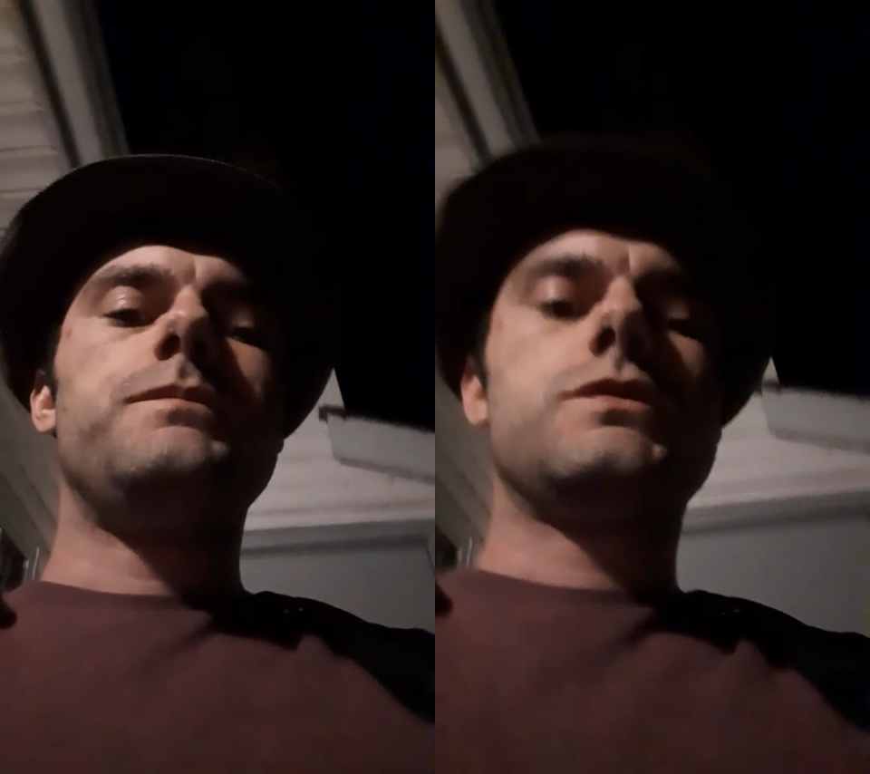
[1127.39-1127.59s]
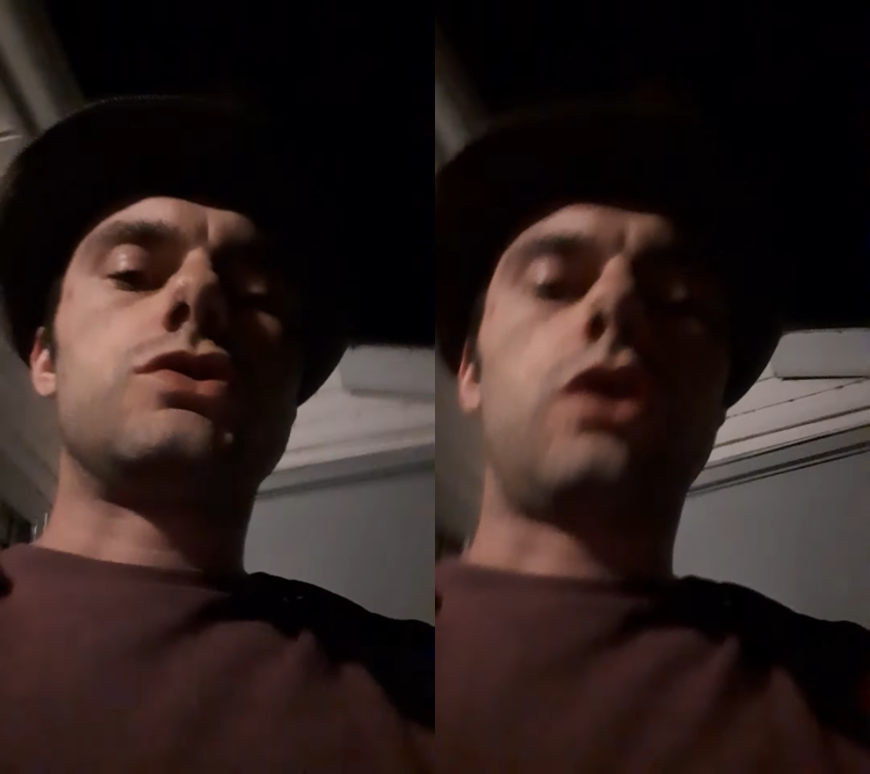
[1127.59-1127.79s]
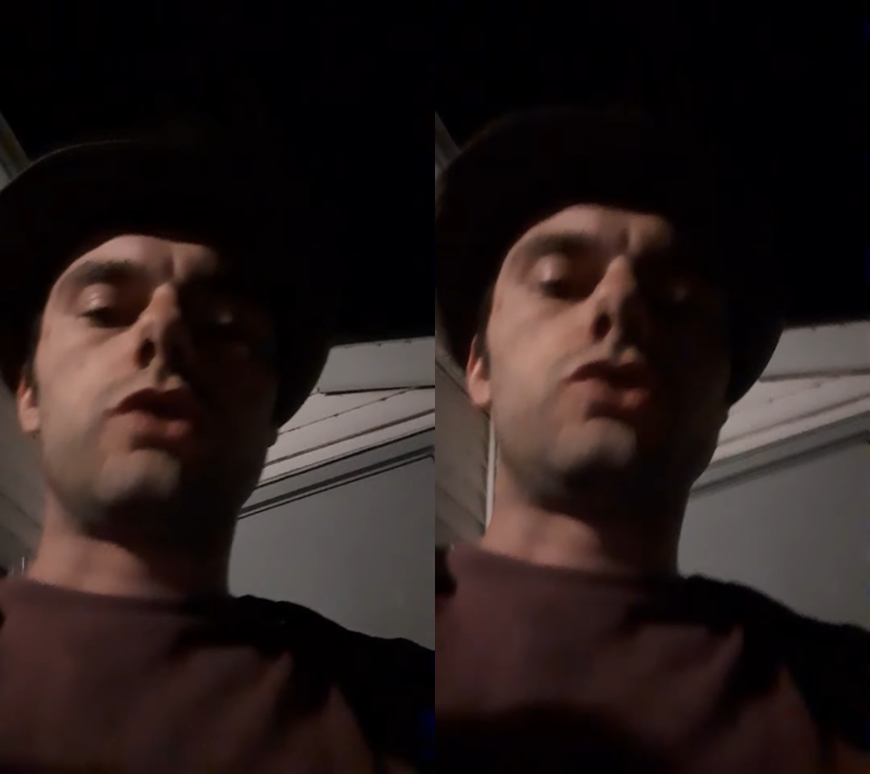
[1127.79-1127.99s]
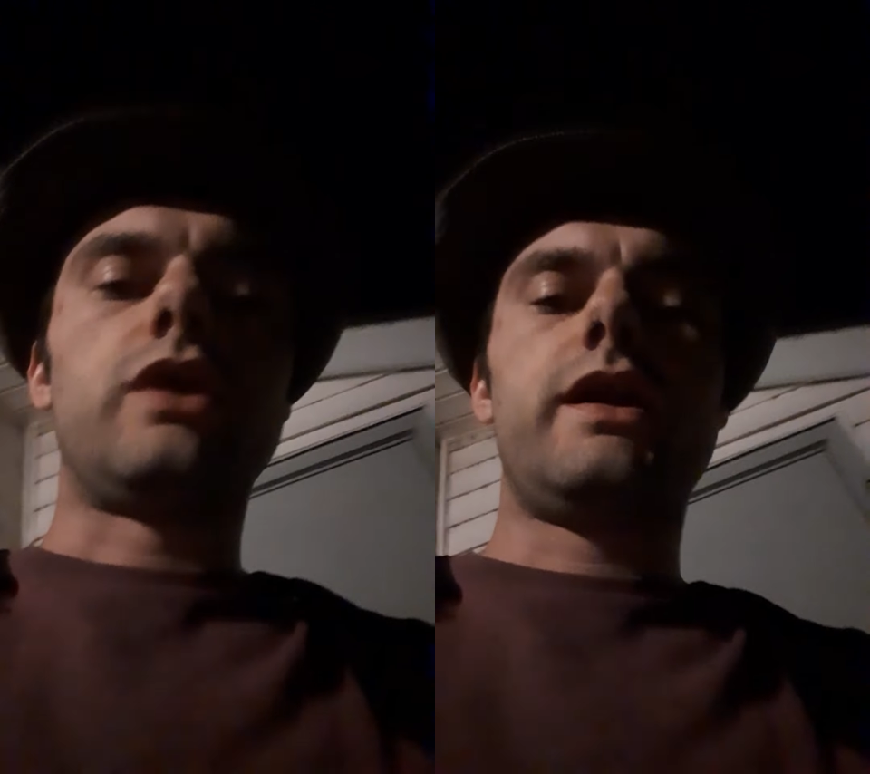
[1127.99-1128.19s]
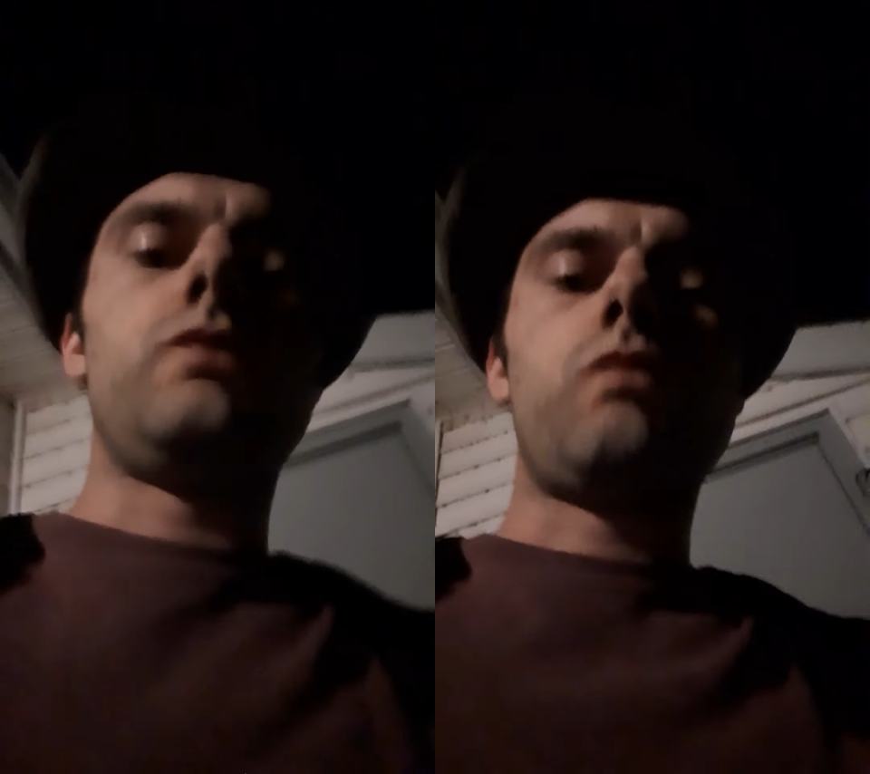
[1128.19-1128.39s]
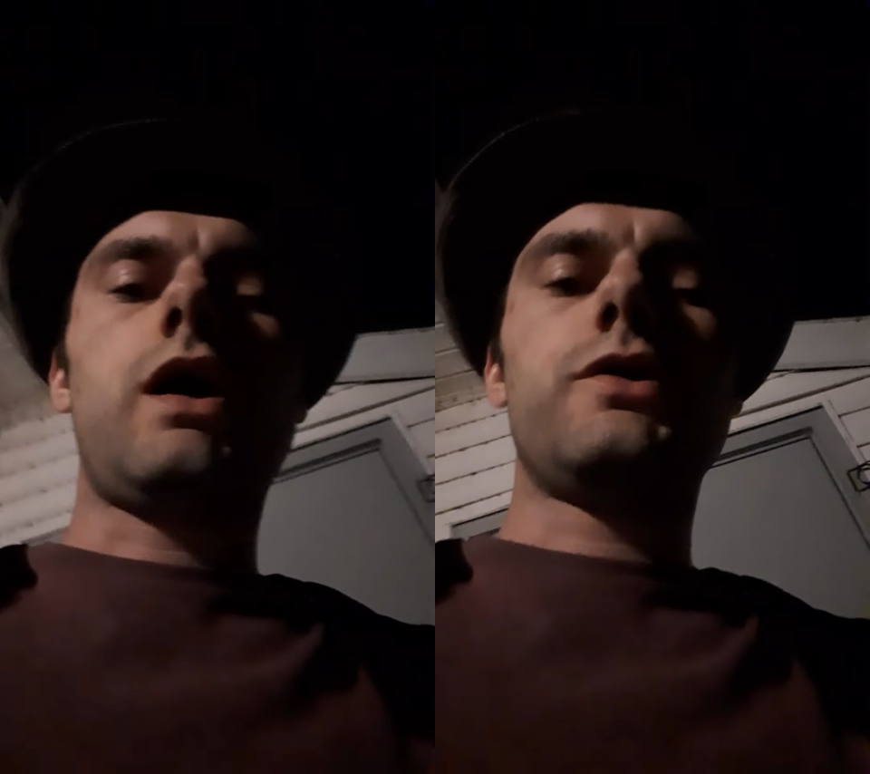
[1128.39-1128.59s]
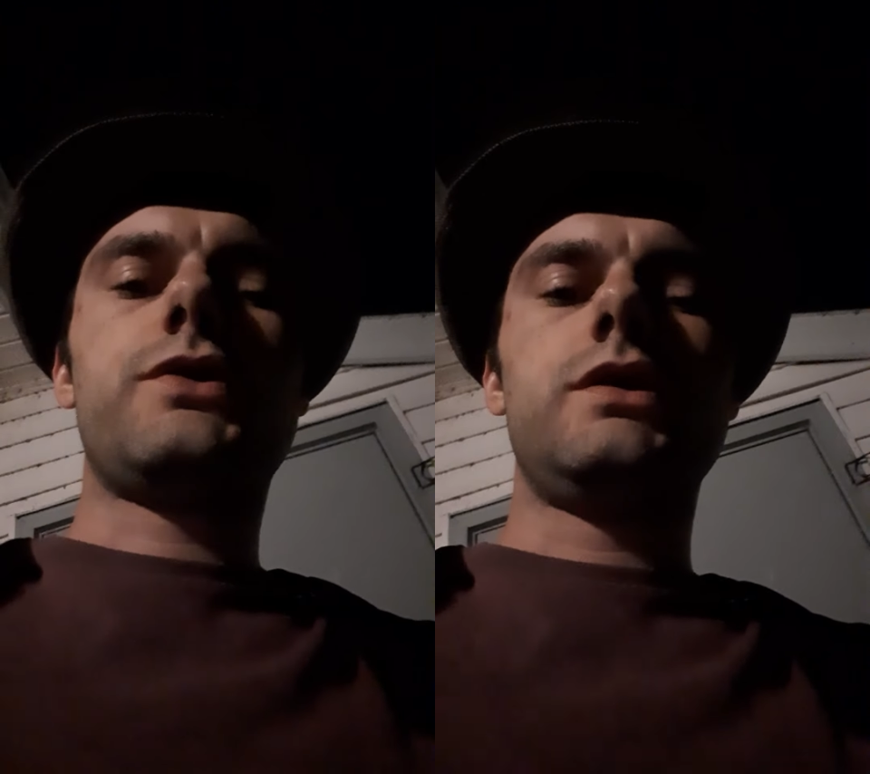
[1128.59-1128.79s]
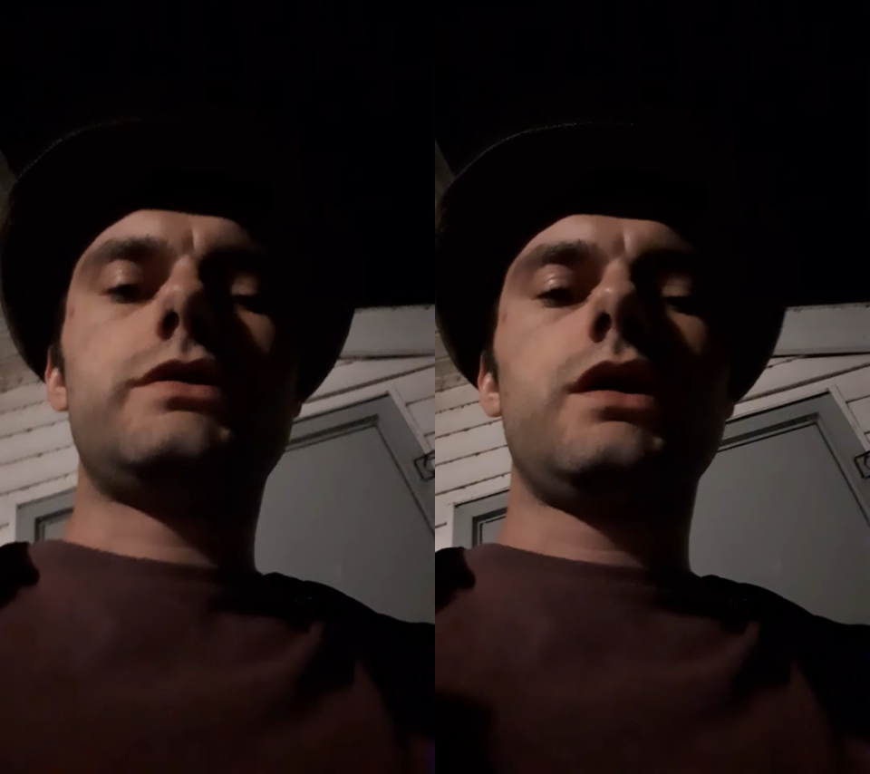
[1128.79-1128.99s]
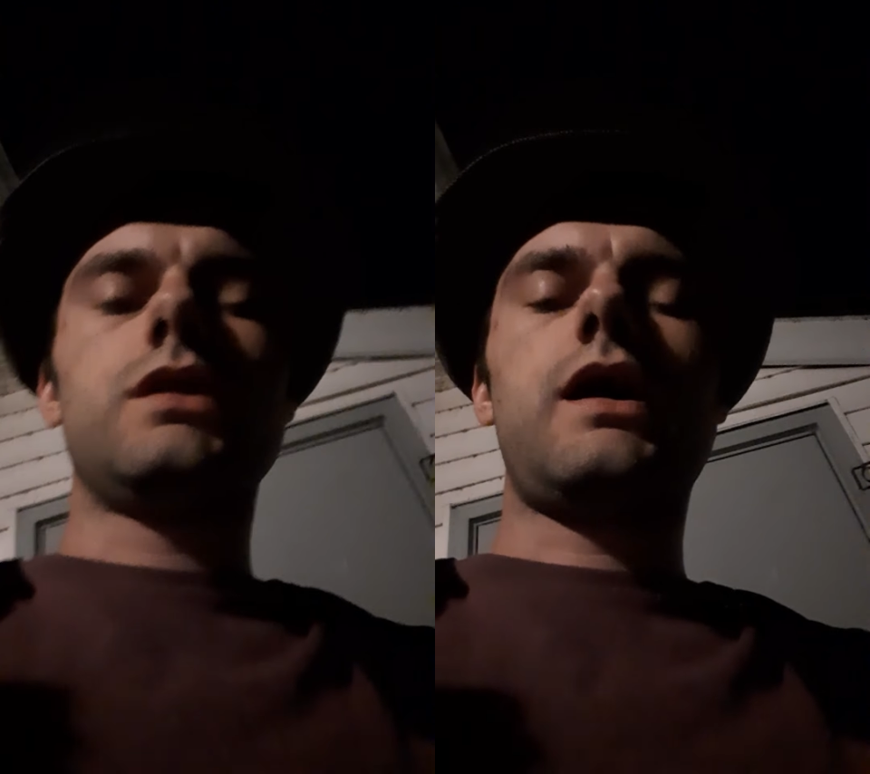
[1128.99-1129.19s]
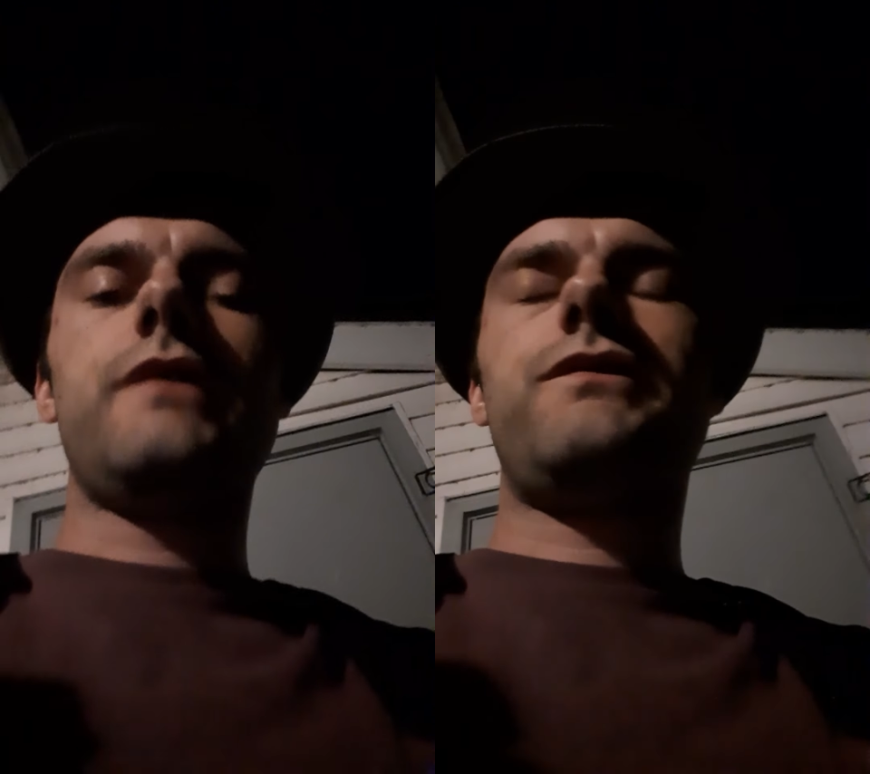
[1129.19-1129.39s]
start creating wealth into your
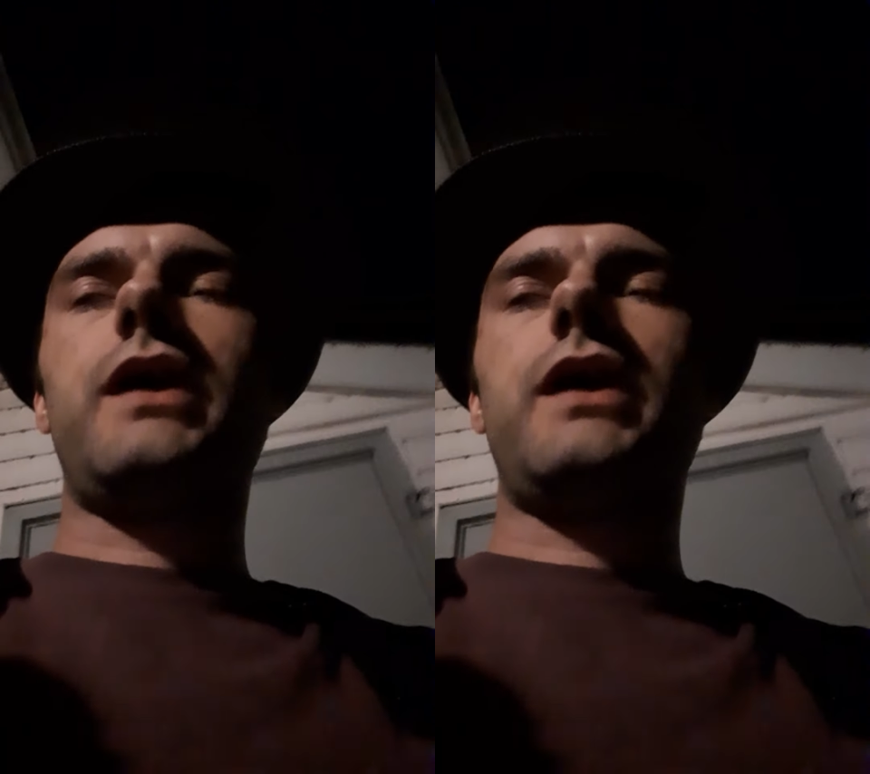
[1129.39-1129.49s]
life